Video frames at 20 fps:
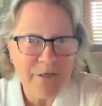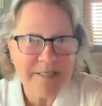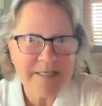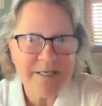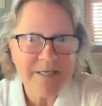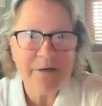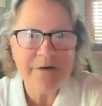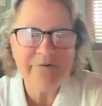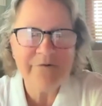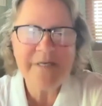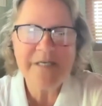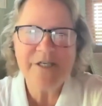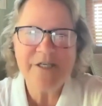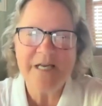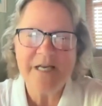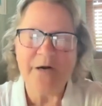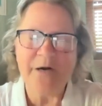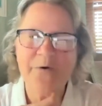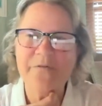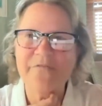So I reached
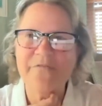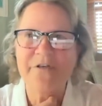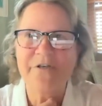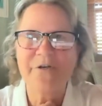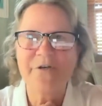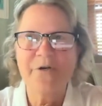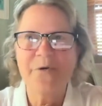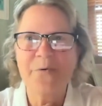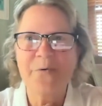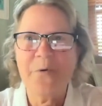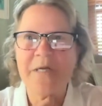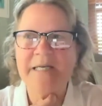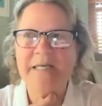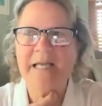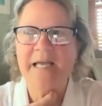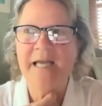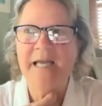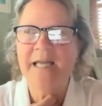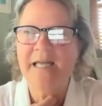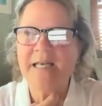out to her one
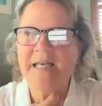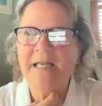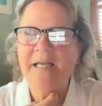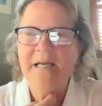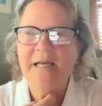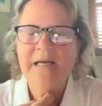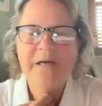day, and